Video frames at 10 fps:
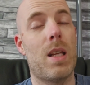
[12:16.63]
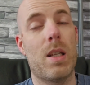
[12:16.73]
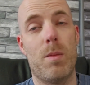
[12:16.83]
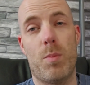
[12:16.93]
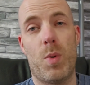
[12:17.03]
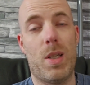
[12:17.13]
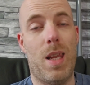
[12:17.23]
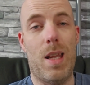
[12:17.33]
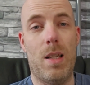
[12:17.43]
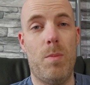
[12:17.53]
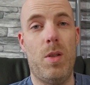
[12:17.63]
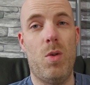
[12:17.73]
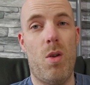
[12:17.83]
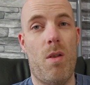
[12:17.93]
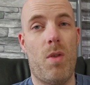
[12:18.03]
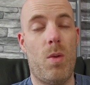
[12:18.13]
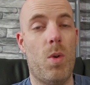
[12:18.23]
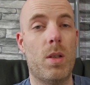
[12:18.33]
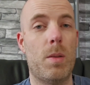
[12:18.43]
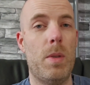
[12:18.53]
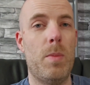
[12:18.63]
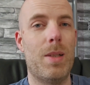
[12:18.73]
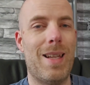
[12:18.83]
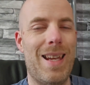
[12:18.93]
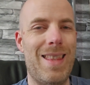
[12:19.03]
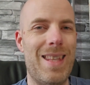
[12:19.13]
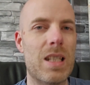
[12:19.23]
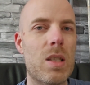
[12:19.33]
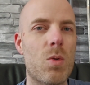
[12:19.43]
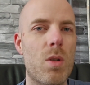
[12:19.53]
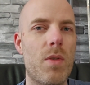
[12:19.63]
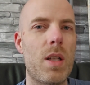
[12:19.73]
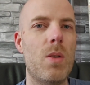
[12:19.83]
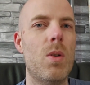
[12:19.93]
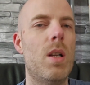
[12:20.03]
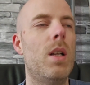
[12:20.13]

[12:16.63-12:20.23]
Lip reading: I can pretend to be whoever I want to be, but in this sort of video,